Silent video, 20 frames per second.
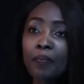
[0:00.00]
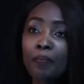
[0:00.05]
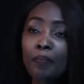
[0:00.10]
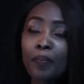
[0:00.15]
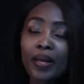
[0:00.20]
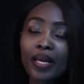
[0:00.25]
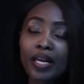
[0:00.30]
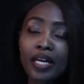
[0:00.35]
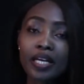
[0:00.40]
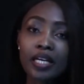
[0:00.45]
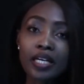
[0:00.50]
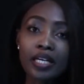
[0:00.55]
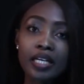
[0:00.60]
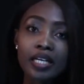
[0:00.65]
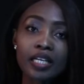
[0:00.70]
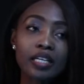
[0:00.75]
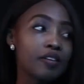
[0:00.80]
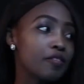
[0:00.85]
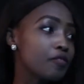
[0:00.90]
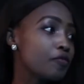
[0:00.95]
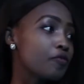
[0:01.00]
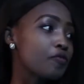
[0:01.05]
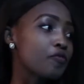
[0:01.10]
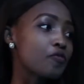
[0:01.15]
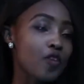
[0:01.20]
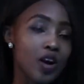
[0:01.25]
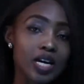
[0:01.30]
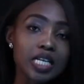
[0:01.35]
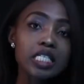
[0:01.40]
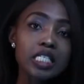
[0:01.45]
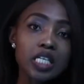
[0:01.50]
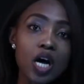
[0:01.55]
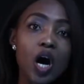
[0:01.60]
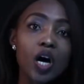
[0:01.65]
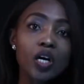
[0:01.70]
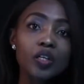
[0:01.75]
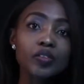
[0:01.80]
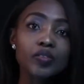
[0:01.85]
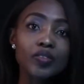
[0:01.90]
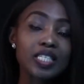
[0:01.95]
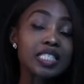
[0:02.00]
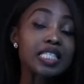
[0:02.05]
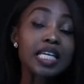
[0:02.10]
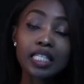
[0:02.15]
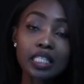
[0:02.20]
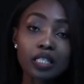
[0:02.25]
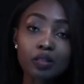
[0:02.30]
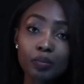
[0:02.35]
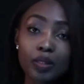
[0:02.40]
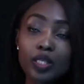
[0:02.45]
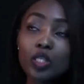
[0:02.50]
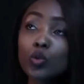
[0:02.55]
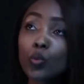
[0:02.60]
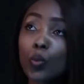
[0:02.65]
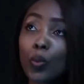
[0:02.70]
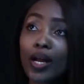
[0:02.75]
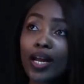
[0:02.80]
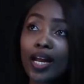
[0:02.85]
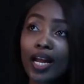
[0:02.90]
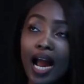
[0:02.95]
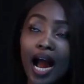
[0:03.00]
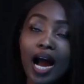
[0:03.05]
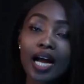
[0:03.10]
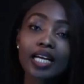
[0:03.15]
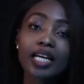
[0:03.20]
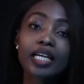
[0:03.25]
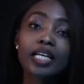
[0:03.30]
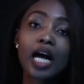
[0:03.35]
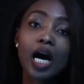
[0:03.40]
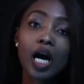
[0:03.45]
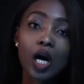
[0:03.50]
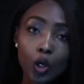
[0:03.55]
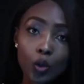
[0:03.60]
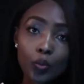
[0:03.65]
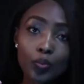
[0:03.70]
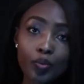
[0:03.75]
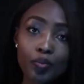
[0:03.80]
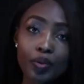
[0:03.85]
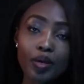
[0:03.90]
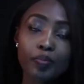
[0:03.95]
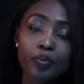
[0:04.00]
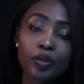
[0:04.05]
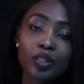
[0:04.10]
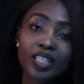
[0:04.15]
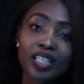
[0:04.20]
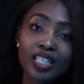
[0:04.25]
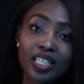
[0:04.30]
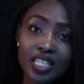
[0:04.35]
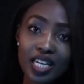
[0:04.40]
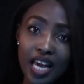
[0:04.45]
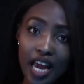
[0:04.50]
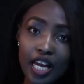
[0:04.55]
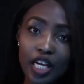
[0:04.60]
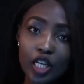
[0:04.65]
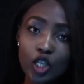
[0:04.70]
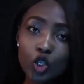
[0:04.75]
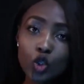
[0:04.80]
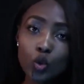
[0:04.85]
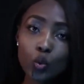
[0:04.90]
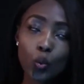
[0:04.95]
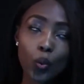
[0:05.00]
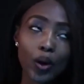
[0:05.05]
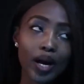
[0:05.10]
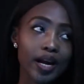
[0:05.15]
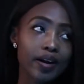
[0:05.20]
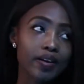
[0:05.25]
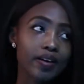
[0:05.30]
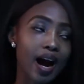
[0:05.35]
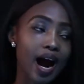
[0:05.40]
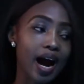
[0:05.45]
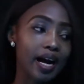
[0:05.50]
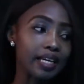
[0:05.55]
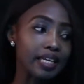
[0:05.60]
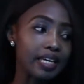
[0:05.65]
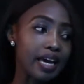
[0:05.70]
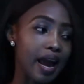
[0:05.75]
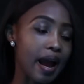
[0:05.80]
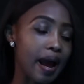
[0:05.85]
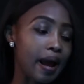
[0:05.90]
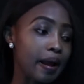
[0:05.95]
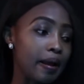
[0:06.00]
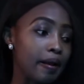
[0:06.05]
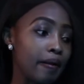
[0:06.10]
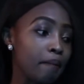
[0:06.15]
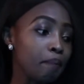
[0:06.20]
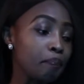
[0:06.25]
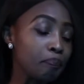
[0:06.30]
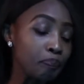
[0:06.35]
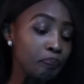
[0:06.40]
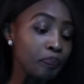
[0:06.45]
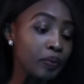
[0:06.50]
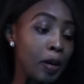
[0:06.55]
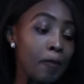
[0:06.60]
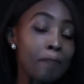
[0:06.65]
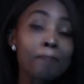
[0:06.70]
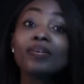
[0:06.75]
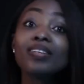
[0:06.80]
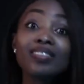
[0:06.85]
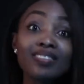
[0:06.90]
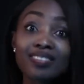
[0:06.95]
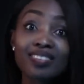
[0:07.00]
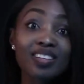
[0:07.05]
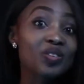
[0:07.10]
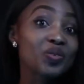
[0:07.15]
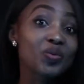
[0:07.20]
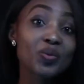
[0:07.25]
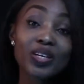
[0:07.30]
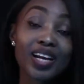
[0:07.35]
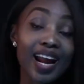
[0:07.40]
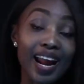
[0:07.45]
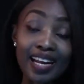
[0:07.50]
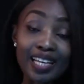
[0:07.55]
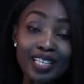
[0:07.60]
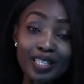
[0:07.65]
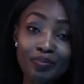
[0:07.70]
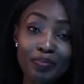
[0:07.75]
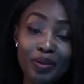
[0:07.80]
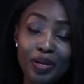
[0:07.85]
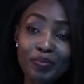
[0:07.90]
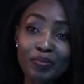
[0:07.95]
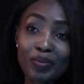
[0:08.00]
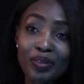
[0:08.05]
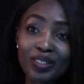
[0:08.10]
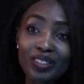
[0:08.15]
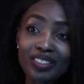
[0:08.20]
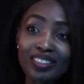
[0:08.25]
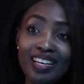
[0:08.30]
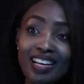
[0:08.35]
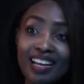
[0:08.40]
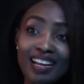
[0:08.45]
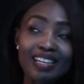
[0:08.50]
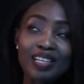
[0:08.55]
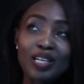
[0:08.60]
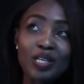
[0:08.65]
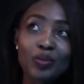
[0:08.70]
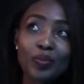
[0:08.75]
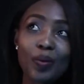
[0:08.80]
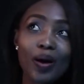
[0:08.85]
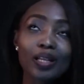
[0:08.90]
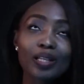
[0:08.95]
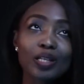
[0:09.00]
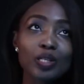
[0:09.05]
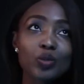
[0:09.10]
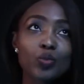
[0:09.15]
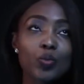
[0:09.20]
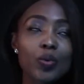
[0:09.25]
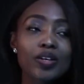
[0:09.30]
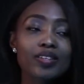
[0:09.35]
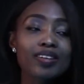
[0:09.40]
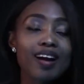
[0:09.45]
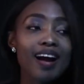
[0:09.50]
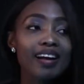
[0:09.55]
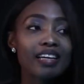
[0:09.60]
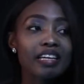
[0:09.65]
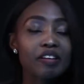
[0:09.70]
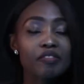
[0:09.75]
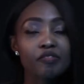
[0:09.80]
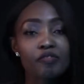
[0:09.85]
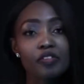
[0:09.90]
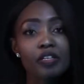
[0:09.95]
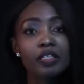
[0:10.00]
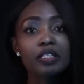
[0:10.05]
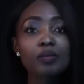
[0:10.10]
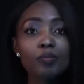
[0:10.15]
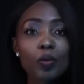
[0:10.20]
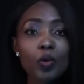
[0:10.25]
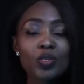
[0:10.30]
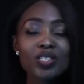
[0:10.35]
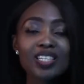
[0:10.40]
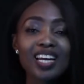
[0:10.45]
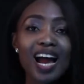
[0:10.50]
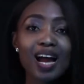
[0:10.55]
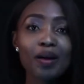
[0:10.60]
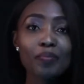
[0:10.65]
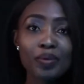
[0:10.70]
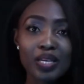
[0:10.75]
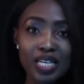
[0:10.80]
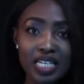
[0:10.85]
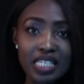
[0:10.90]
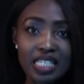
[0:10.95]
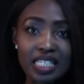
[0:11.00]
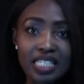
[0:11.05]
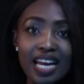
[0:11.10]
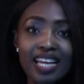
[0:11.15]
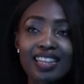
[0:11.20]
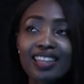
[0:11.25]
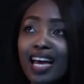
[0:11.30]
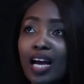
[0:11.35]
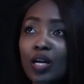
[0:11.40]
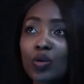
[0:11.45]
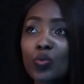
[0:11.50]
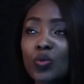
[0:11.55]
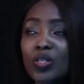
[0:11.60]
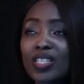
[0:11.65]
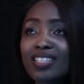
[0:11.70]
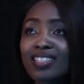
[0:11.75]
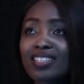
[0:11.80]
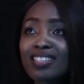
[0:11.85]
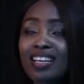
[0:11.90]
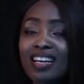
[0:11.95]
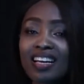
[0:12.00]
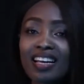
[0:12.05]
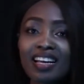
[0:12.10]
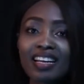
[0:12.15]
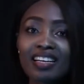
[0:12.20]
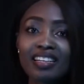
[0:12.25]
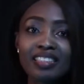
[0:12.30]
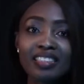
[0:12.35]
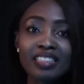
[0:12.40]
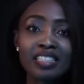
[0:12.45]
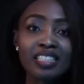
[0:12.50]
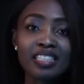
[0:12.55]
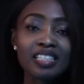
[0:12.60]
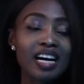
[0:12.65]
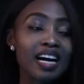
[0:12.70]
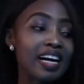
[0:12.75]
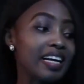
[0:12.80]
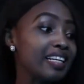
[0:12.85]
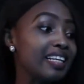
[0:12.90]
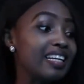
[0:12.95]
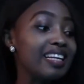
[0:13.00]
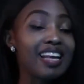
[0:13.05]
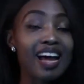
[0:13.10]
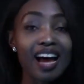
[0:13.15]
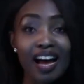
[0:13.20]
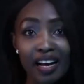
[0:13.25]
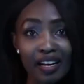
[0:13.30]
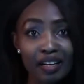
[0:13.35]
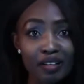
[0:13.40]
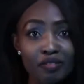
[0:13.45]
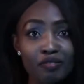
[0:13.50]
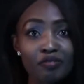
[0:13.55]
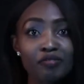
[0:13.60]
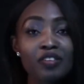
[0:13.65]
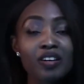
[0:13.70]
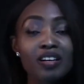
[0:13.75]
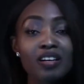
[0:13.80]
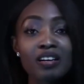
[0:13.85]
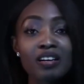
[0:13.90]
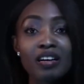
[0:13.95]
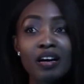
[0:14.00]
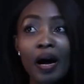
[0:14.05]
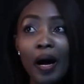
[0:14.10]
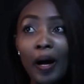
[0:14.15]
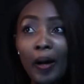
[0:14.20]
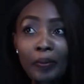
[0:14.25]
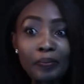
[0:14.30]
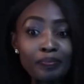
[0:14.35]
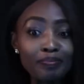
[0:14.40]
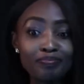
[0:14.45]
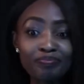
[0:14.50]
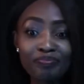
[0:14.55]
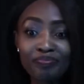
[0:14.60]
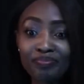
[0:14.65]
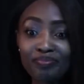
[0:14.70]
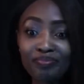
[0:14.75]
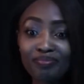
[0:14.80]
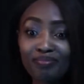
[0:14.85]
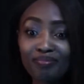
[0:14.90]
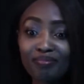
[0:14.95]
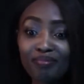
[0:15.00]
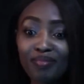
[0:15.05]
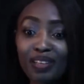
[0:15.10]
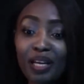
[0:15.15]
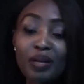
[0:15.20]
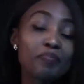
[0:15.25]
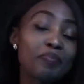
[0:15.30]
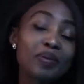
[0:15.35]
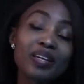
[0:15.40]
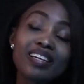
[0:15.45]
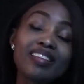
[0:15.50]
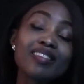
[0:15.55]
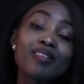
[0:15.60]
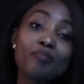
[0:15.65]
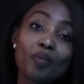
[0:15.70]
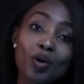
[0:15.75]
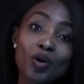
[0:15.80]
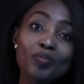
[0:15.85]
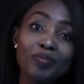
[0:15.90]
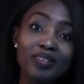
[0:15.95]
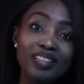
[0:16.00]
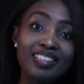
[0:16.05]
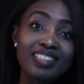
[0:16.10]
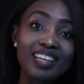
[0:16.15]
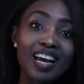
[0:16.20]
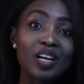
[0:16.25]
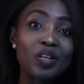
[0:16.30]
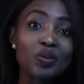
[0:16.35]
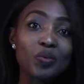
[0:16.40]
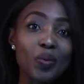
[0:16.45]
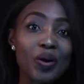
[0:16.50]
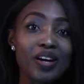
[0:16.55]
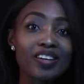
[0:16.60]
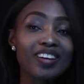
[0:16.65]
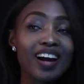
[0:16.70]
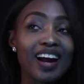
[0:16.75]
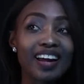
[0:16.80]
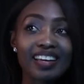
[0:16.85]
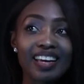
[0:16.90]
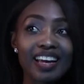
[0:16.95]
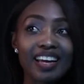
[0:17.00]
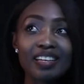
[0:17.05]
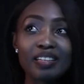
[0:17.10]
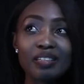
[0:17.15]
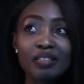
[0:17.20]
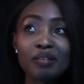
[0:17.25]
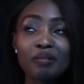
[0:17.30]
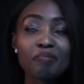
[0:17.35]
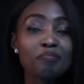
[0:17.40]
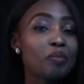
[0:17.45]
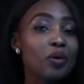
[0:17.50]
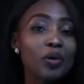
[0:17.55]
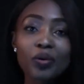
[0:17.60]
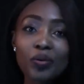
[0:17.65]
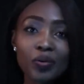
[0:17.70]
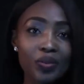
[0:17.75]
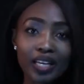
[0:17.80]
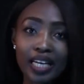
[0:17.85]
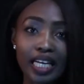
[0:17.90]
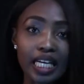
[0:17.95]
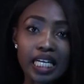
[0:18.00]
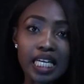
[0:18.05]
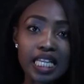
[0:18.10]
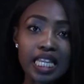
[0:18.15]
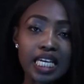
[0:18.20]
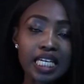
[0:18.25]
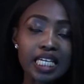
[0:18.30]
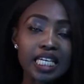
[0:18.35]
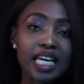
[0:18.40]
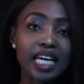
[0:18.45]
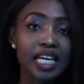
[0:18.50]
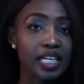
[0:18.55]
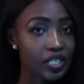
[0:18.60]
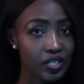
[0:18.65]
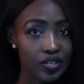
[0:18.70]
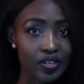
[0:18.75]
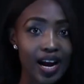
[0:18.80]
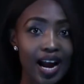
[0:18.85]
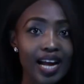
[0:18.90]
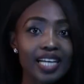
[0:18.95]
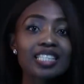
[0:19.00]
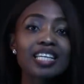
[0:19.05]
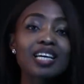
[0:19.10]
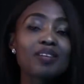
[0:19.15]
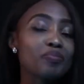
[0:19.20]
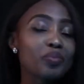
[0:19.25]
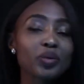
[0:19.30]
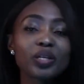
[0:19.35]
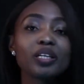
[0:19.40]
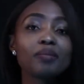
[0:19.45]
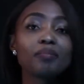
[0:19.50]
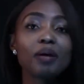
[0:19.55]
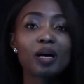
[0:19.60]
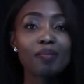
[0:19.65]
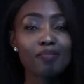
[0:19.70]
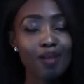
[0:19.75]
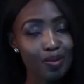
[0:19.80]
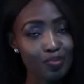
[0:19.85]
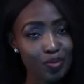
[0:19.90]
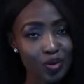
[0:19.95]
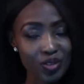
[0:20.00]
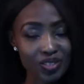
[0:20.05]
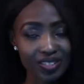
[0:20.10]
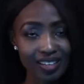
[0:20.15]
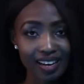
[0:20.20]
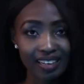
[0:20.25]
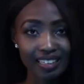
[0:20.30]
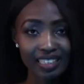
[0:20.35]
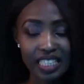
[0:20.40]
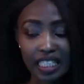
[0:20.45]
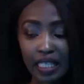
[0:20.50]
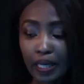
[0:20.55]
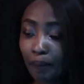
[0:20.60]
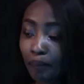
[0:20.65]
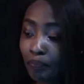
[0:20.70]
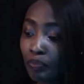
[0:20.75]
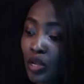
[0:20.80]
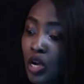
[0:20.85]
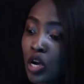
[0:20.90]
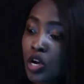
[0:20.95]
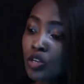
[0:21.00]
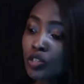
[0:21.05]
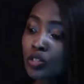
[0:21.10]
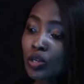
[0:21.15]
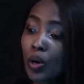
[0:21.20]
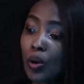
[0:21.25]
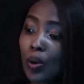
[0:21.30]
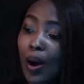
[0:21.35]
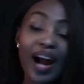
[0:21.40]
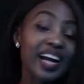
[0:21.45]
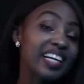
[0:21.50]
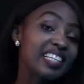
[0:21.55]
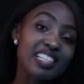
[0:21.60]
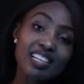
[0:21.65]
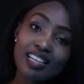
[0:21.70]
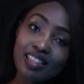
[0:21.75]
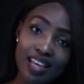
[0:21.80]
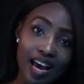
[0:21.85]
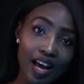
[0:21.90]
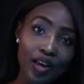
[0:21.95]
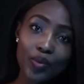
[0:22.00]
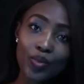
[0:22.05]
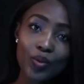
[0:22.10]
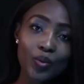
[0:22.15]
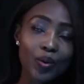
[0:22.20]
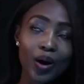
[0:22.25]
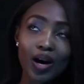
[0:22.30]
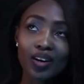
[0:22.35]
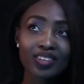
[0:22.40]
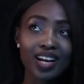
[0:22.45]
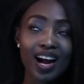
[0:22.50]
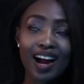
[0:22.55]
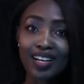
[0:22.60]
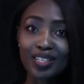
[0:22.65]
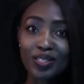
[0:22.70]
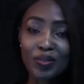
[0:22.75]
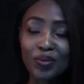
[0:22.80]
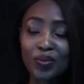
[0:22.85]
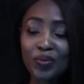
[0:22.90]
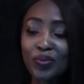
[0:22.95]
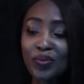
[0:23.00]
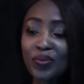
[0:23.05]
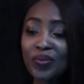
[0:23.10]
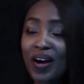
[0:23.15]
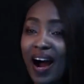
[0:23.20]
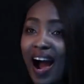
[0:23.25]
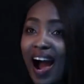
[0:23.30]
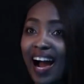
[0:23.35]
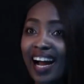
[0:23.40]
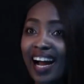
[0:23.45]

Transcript: being in front of a settlement where I can help people engage, where I can build and create people, and as well as where I can feel the most happiest, and that was in a live and being in the moment, and where I can more than anything interact and bring about my personality. So I did that throughout high school.